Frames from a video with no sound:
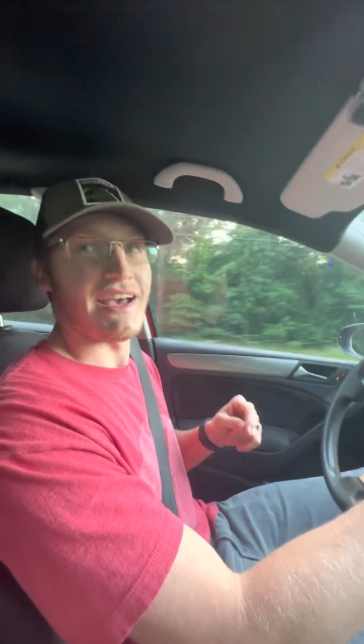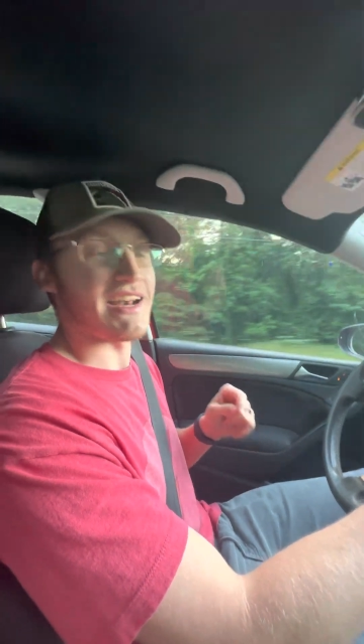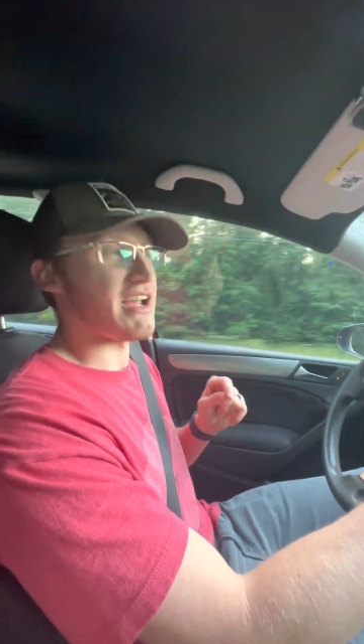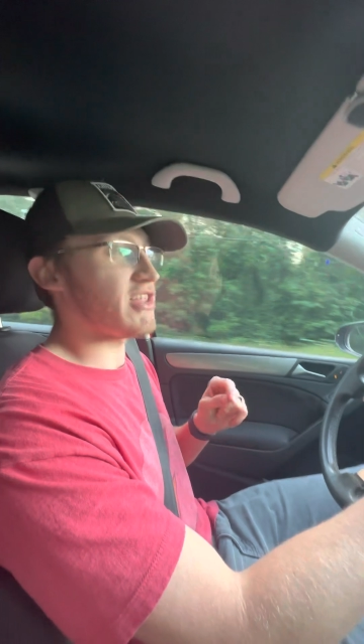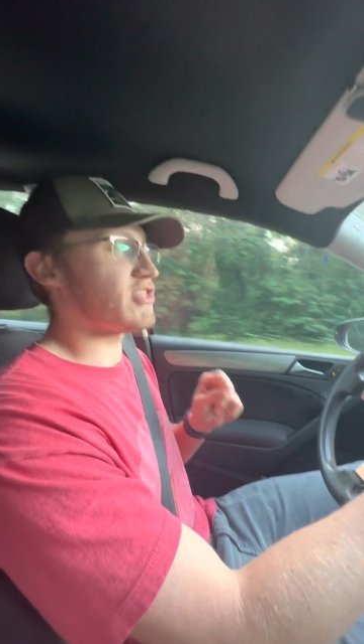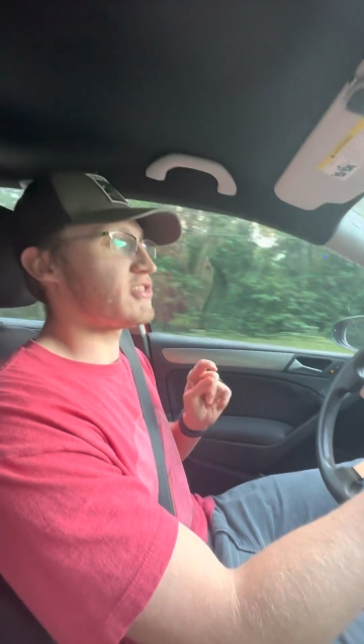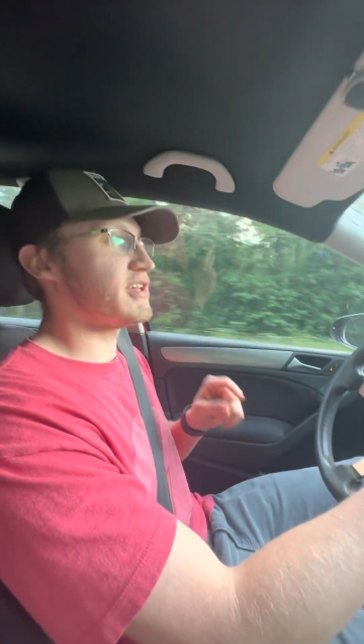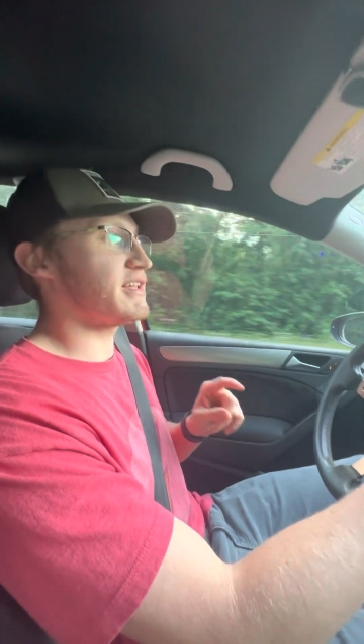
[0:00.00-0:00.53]
and
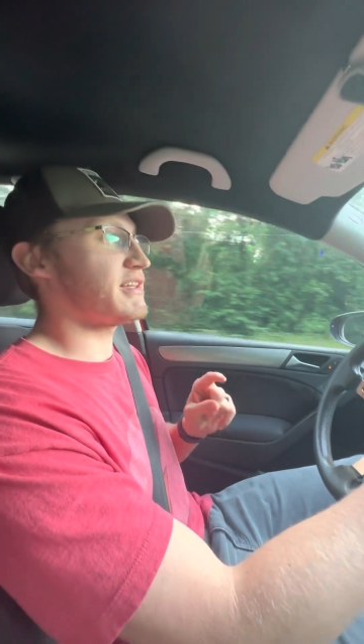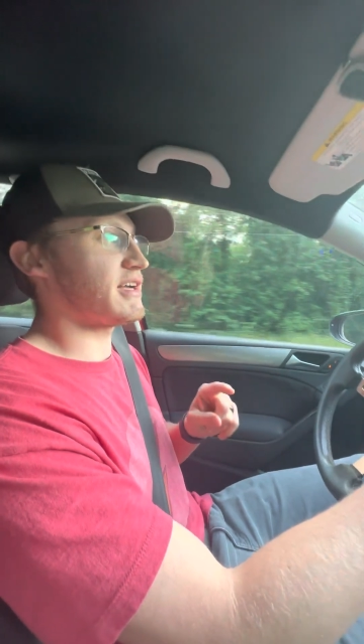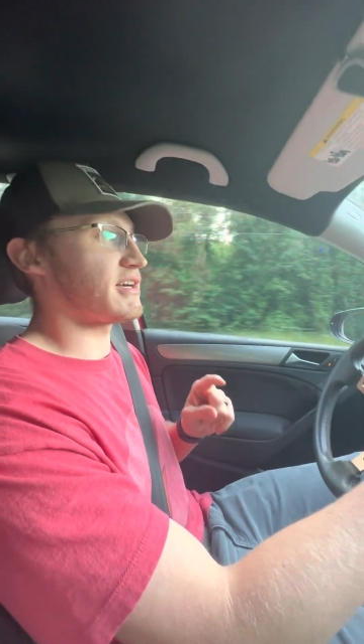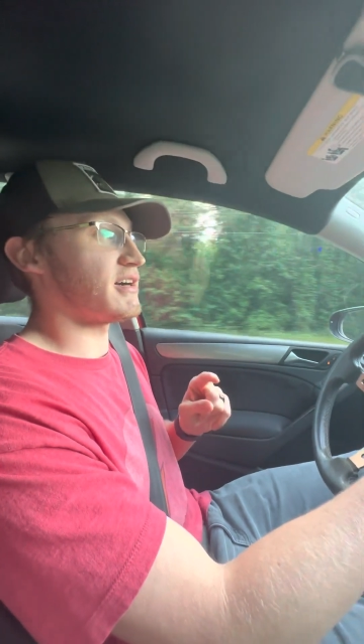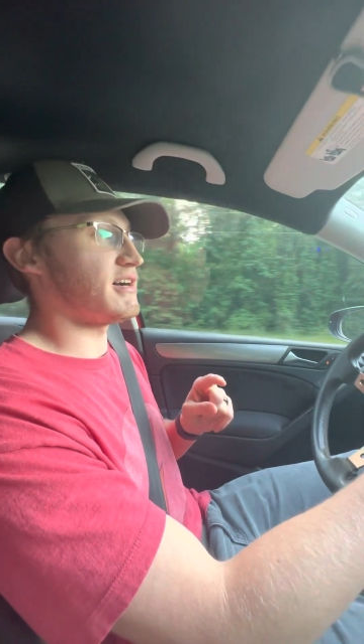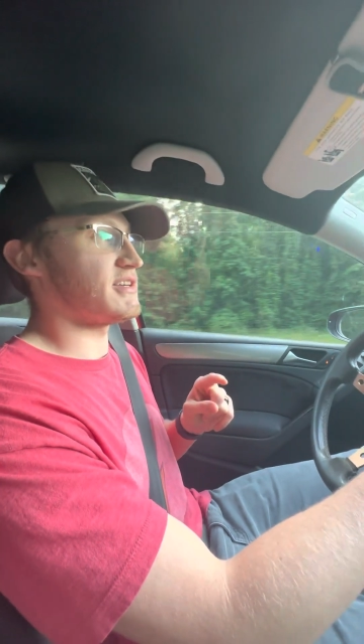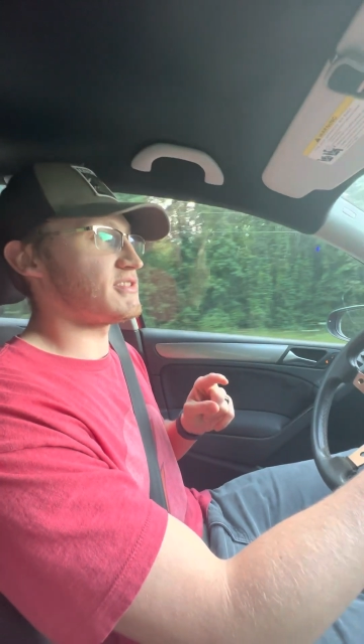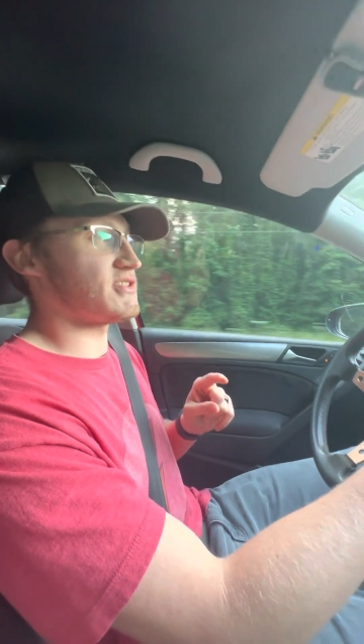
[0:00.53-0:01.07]
I think
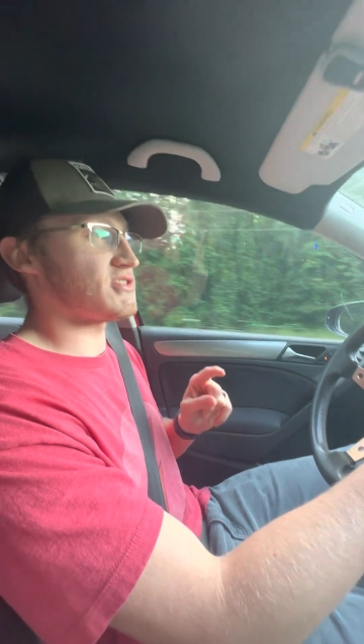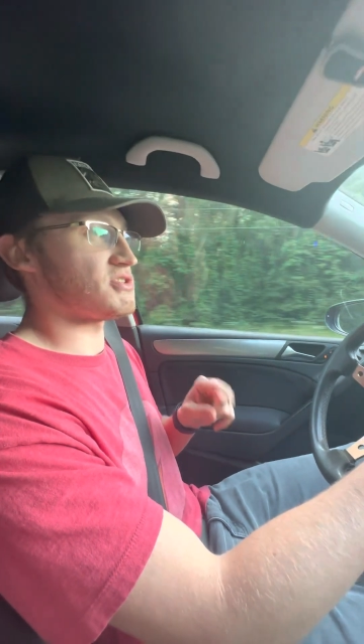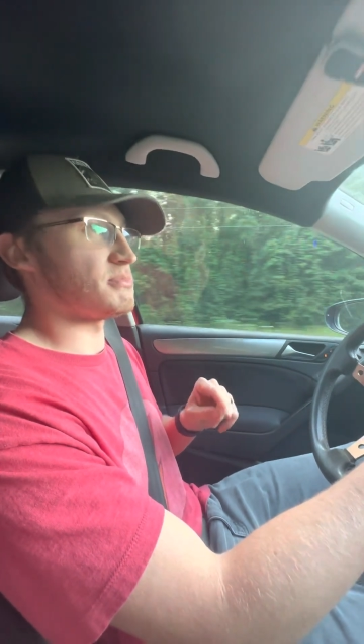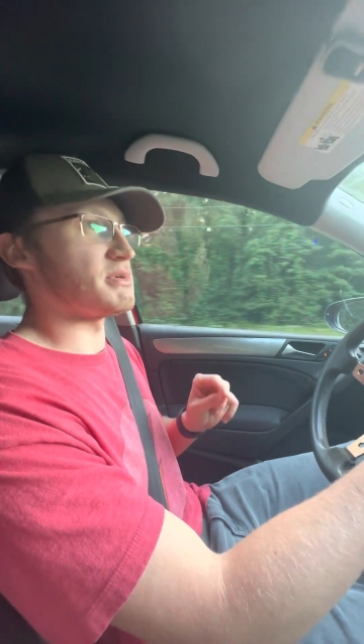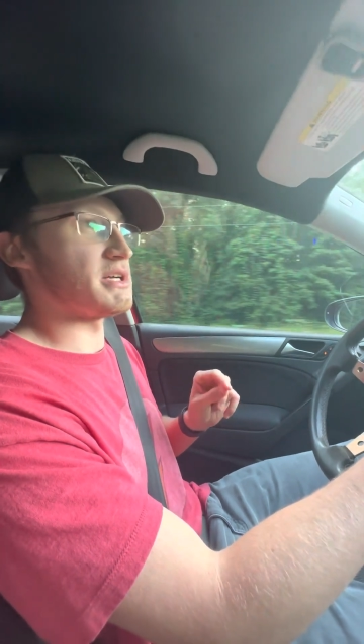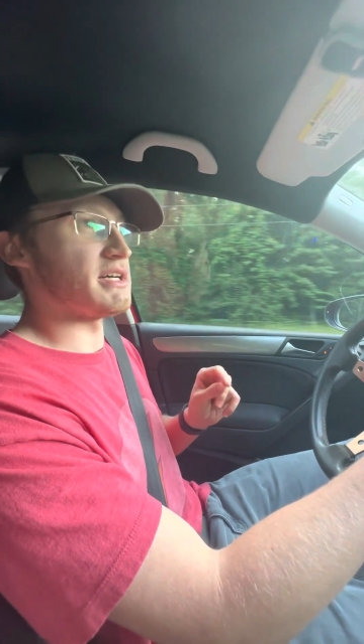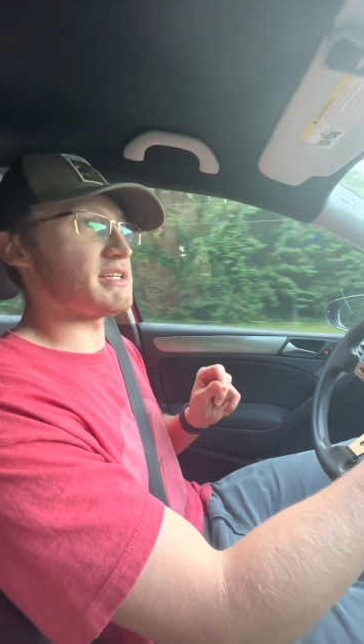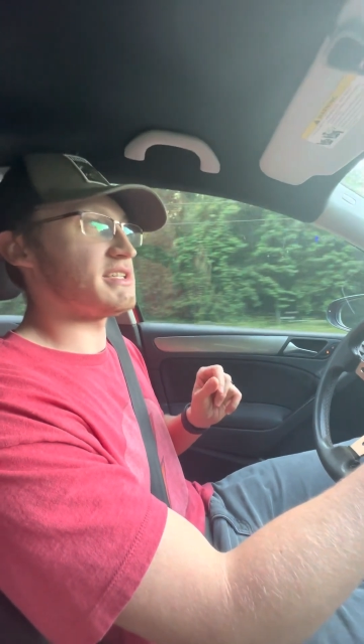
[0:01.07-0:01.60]
that causes
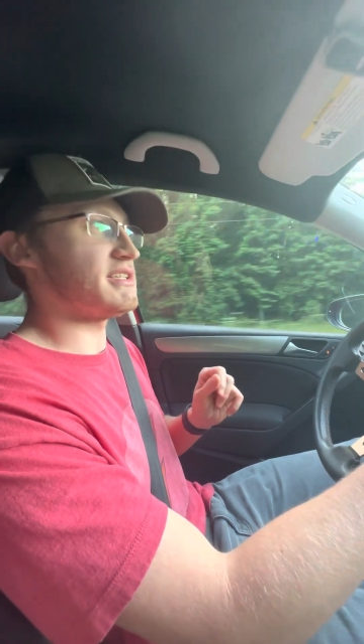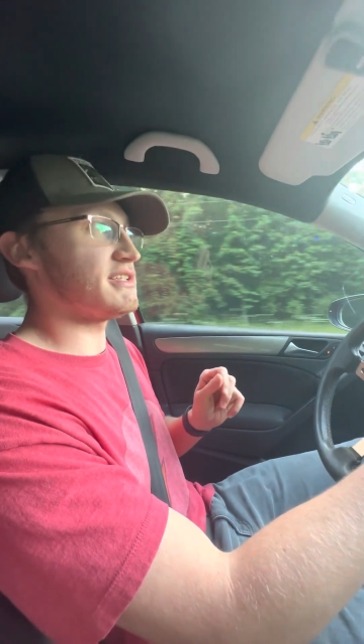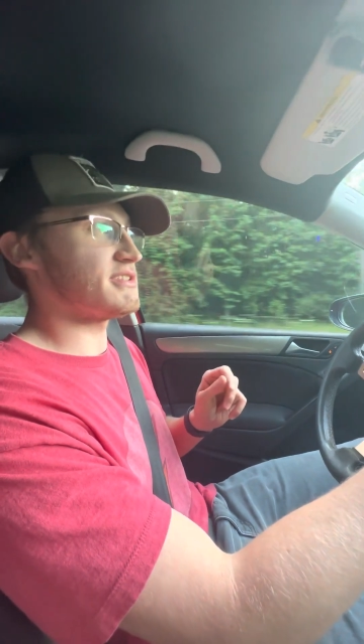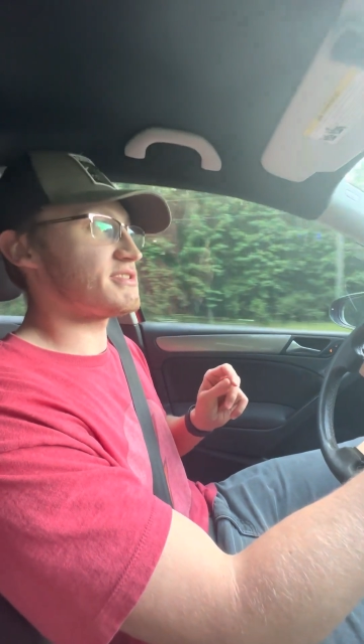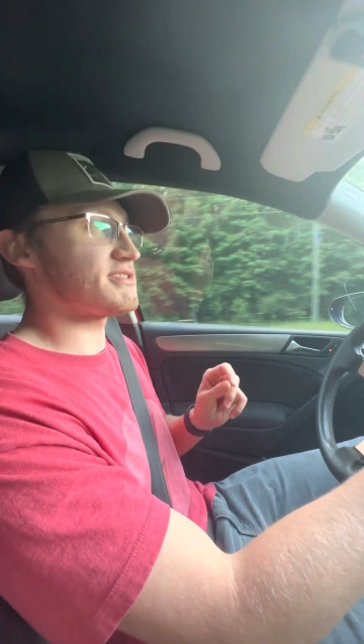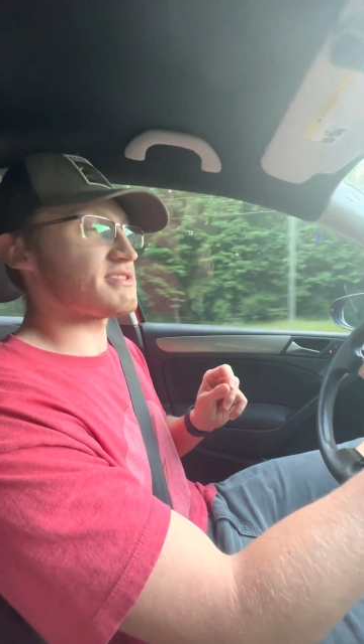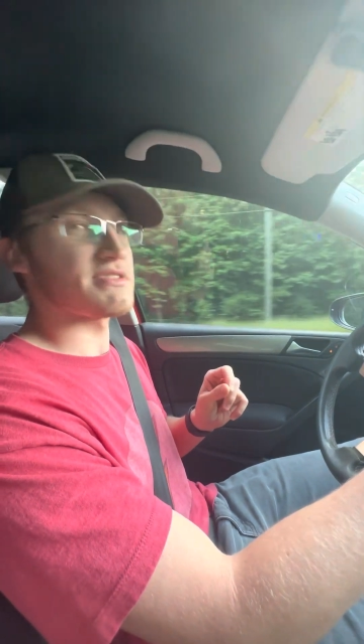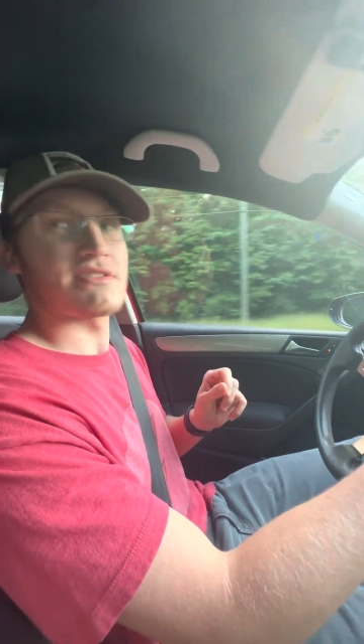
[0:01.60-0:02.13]
some
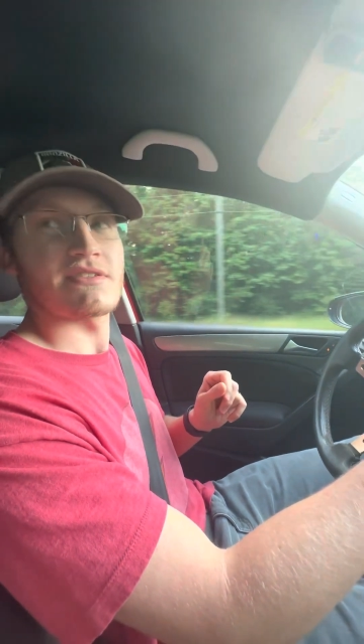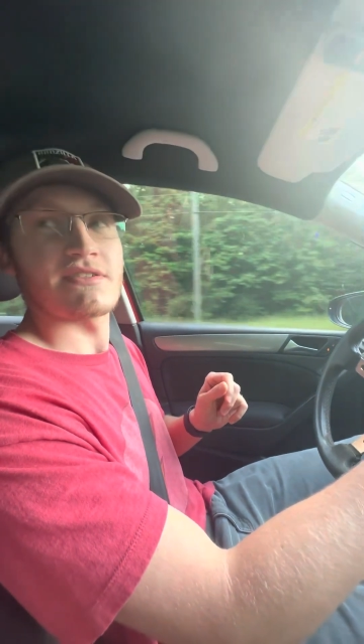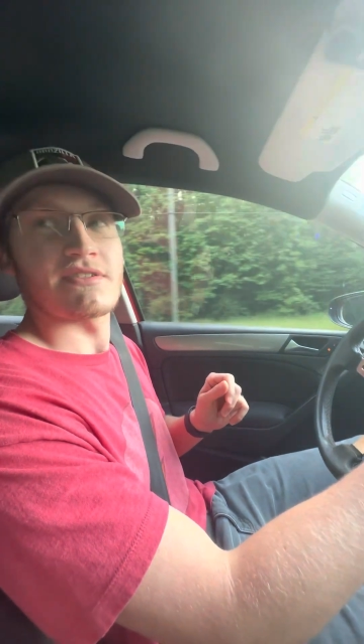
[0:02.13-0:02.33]
gunkiness.